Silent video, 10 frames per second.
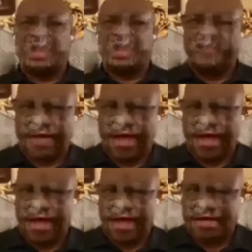life
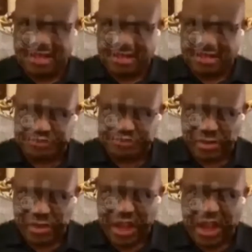and death.
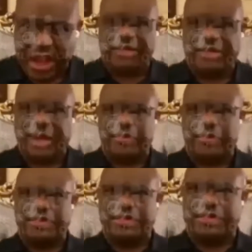And what
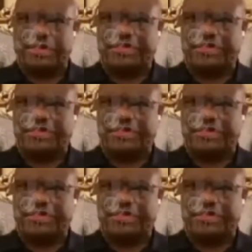happened in